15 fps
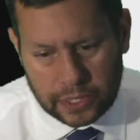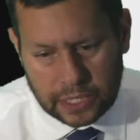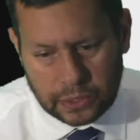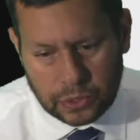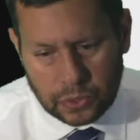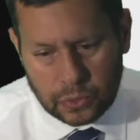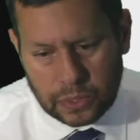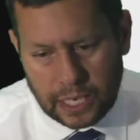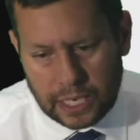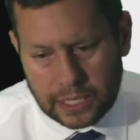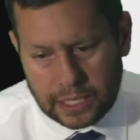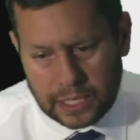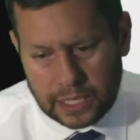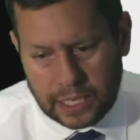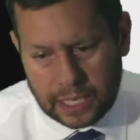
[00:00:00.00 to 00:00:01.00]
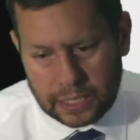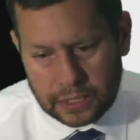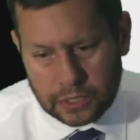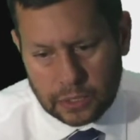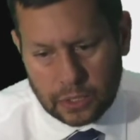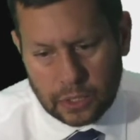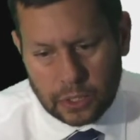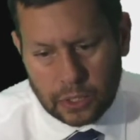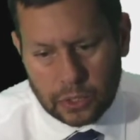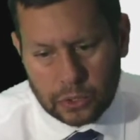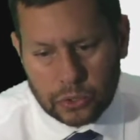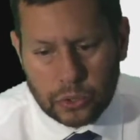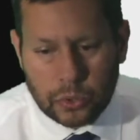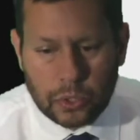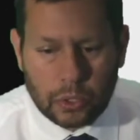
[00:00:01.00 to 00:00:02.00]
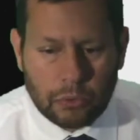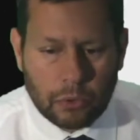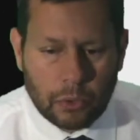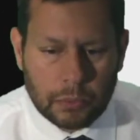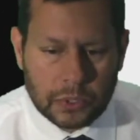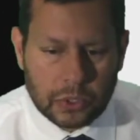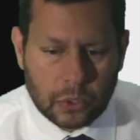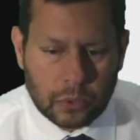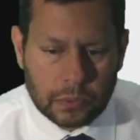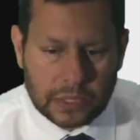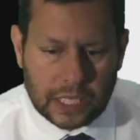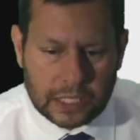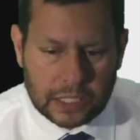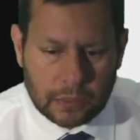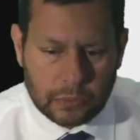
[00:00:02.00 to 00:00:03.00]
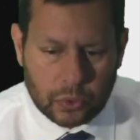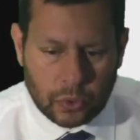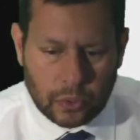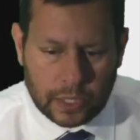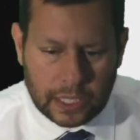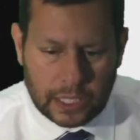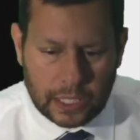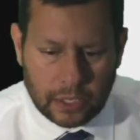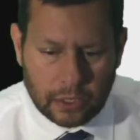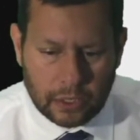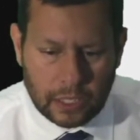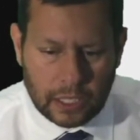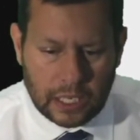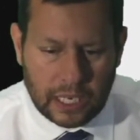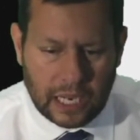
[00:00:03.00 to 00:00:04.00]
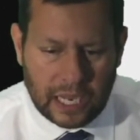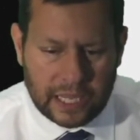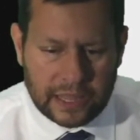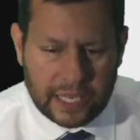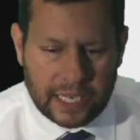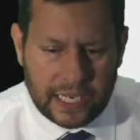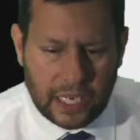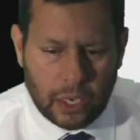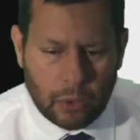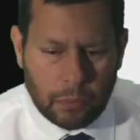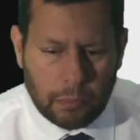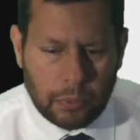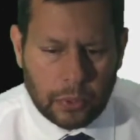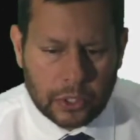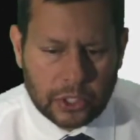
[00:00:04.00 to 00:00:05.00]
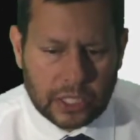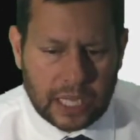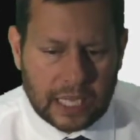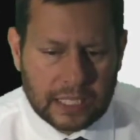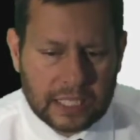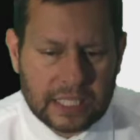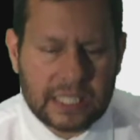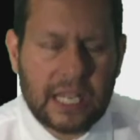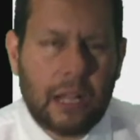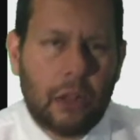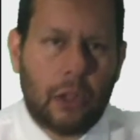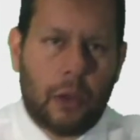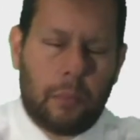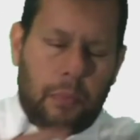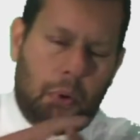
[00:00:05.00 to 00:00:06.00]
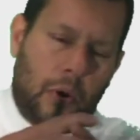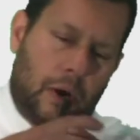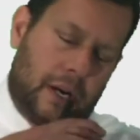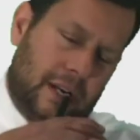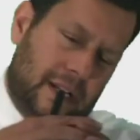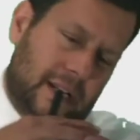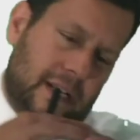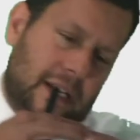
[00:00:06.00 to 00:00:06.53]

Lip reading: They do not connect to the chromosomes, as I'm drawing here, and they help push that cell apart